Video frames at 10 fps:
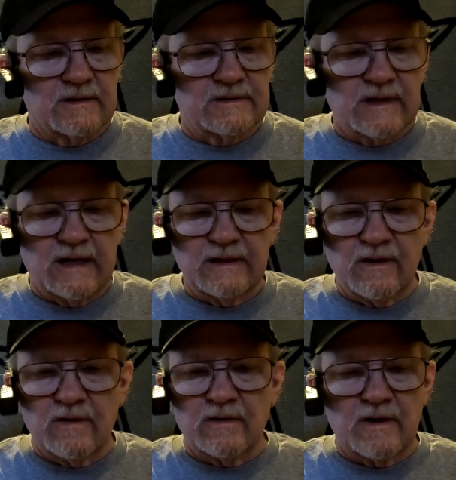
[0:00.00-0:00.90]

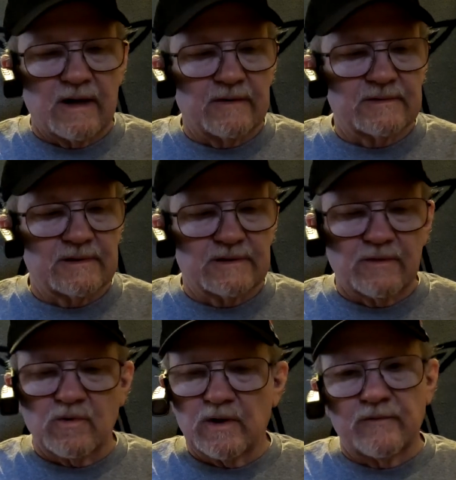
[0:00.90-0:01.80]
signing autographs
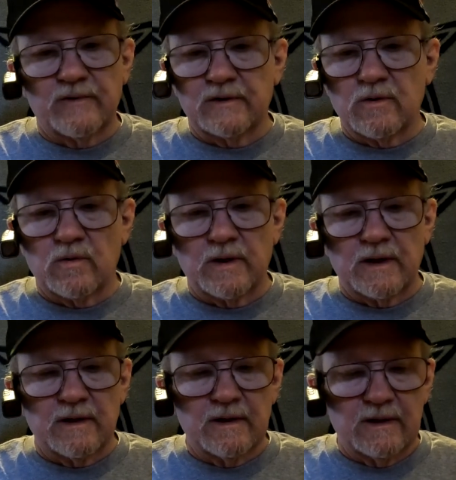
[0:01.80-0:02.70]
somewhere in
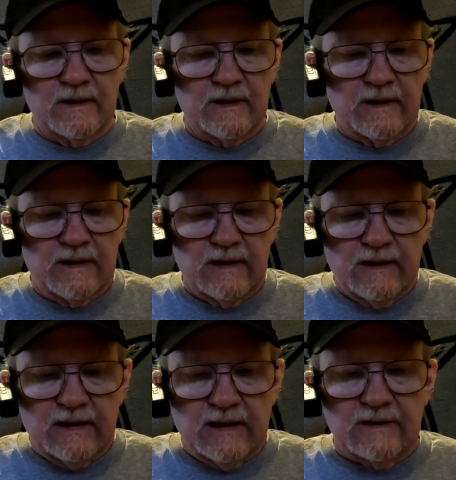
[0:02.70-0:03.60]
Victoria,
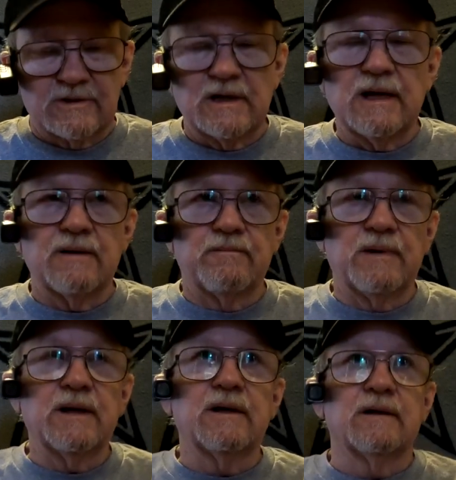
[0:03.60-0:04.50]
and she had
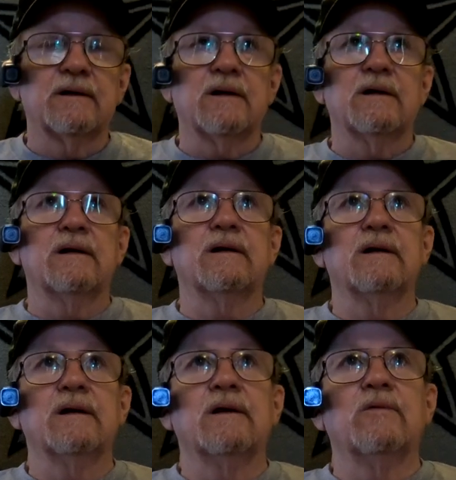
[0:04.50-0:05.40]
been
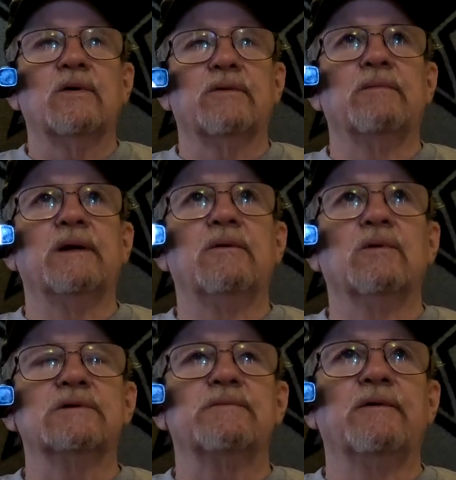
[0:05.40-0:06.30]
with me
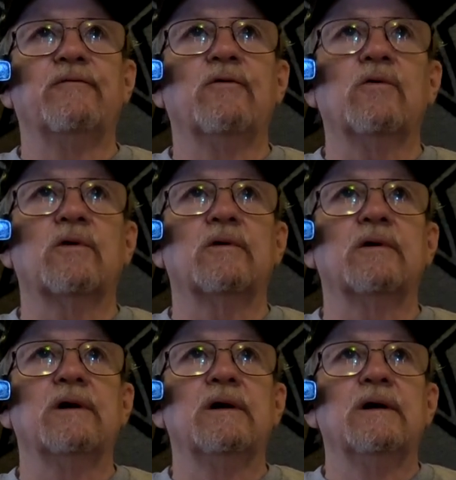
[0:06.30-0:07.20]
once
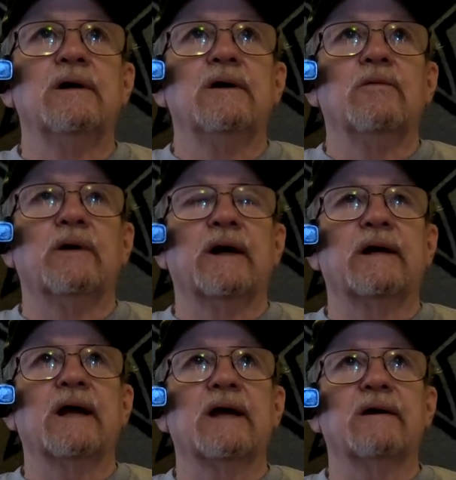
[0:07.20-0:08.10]
before when I
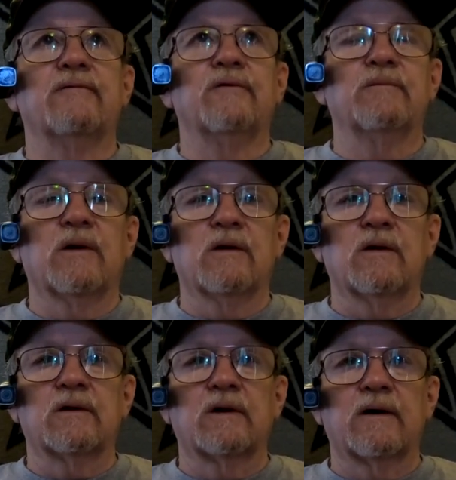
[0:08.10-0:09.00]
got a football
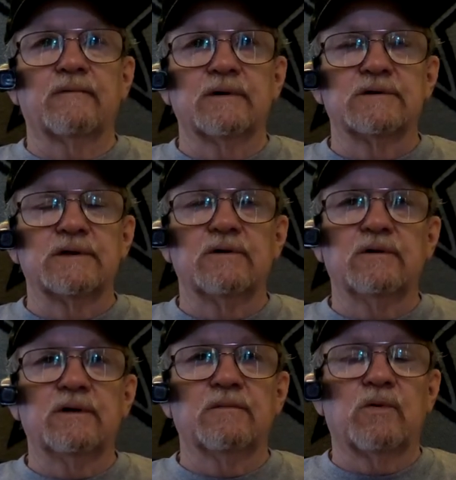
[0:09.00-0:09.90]
autographed, and she
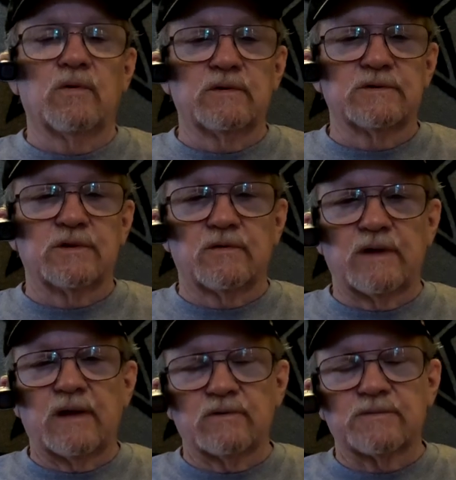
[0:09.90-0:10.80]
knew the importance, or
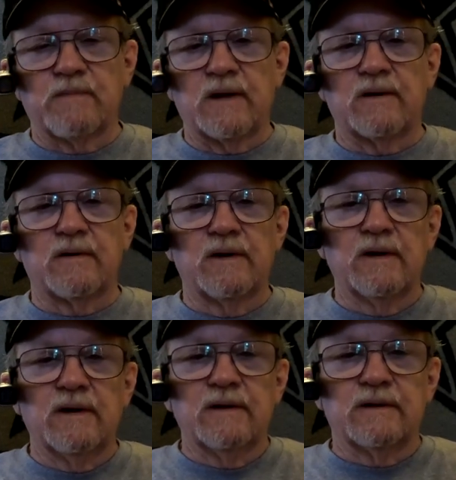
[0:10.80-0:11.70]
that it was better
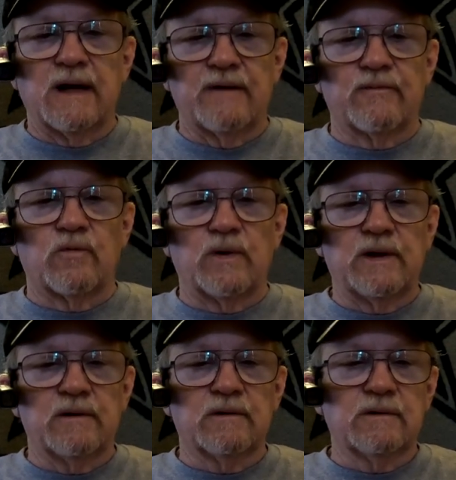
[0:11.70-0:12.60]
to have a
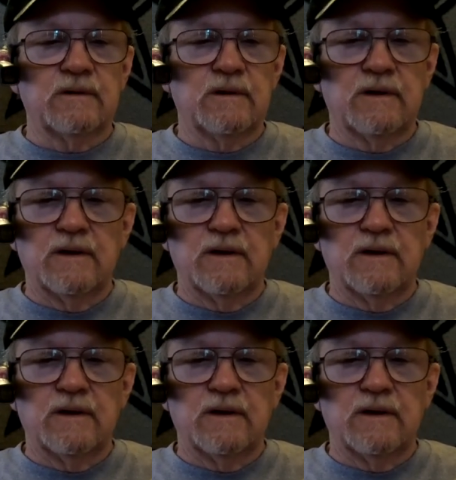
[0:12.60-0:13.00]
real